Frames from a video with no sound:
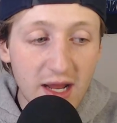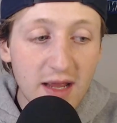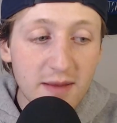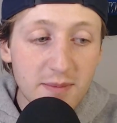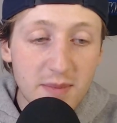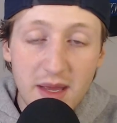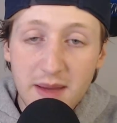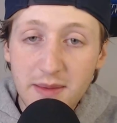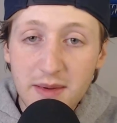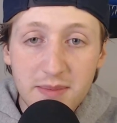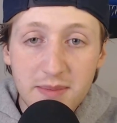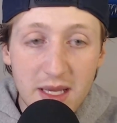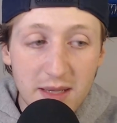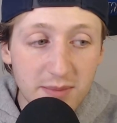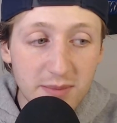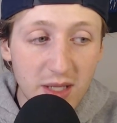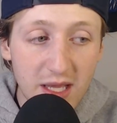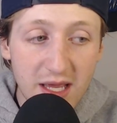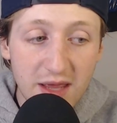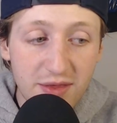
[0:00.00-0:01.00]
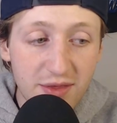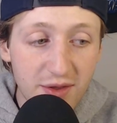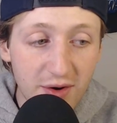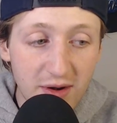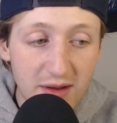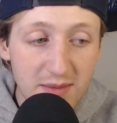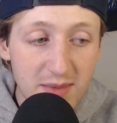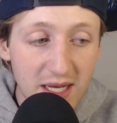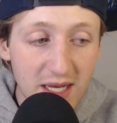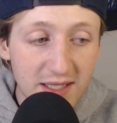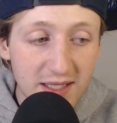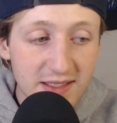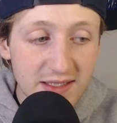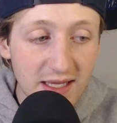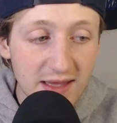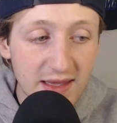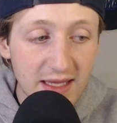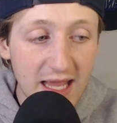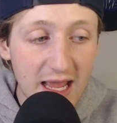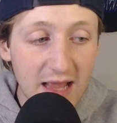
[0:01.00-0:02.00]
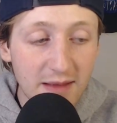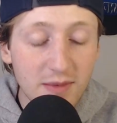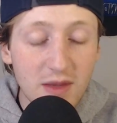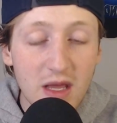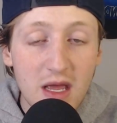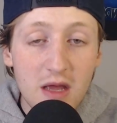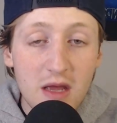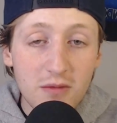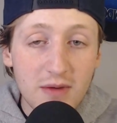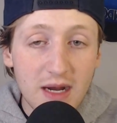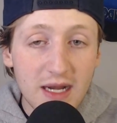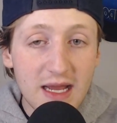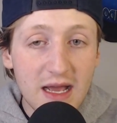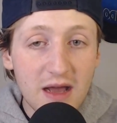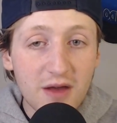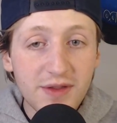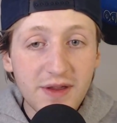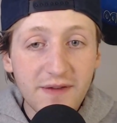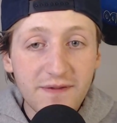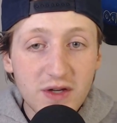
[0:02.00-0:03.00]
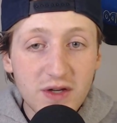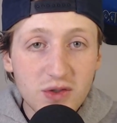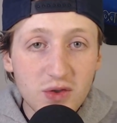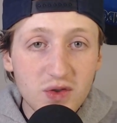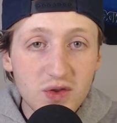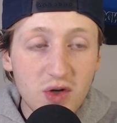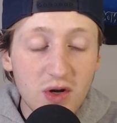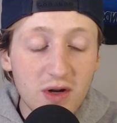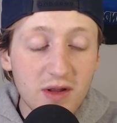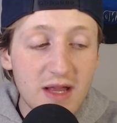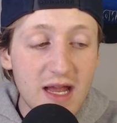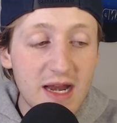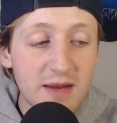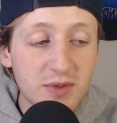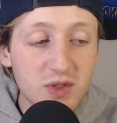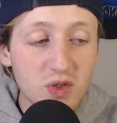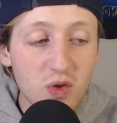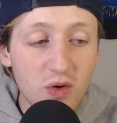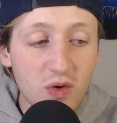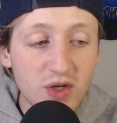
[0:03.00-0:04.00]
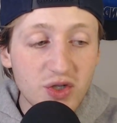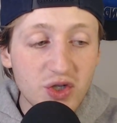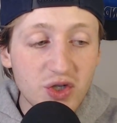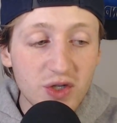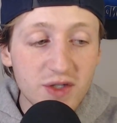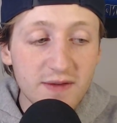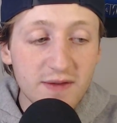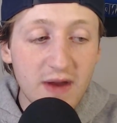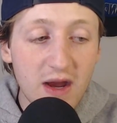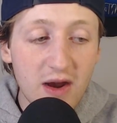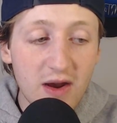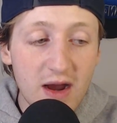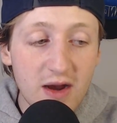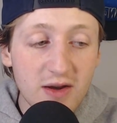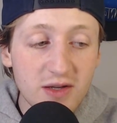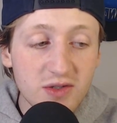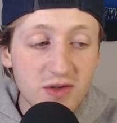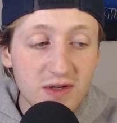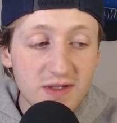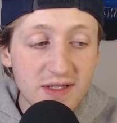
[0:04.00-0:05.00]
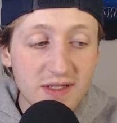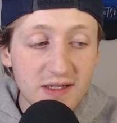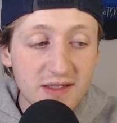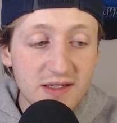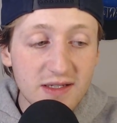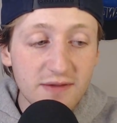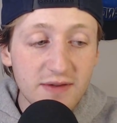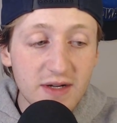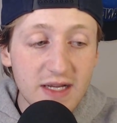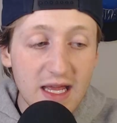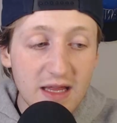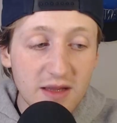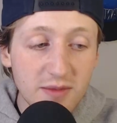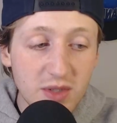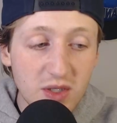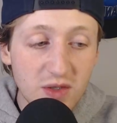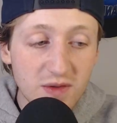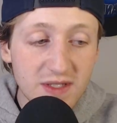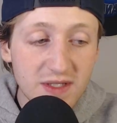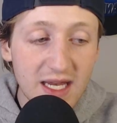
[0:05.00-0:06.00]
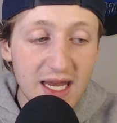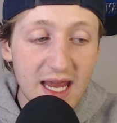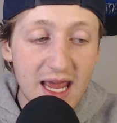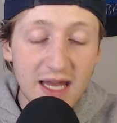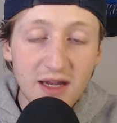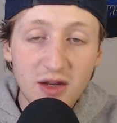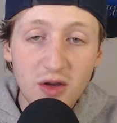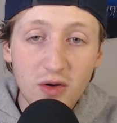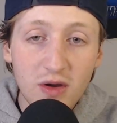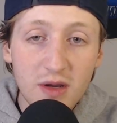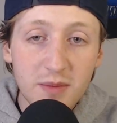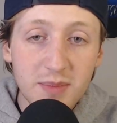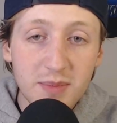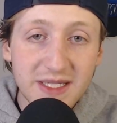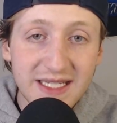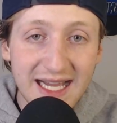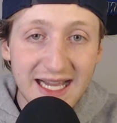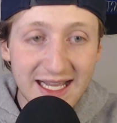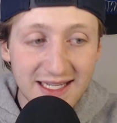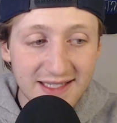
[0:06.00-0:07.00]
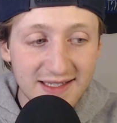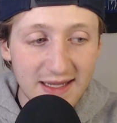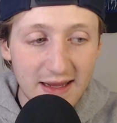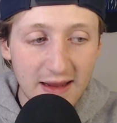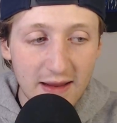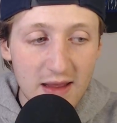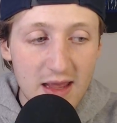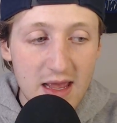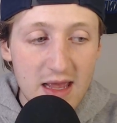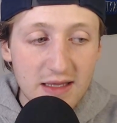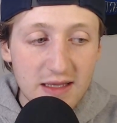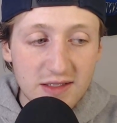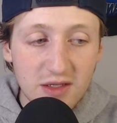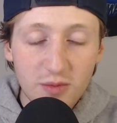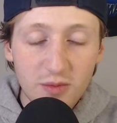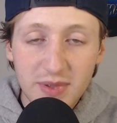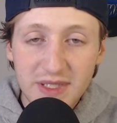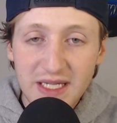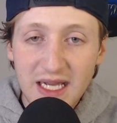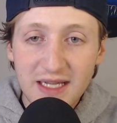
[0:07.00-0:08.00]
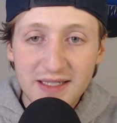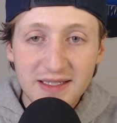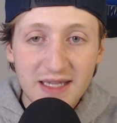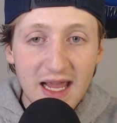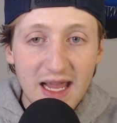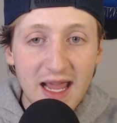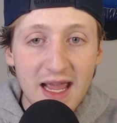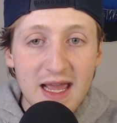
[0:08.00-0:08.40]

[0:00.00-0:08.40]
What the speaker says: maybe playing 30 minutes in the game. Right now, the official starting lineup is Corey Joseph, Gary Harris, Tristan da Silva, Caleb Houston, and Goga Bitadze. So Bitadze,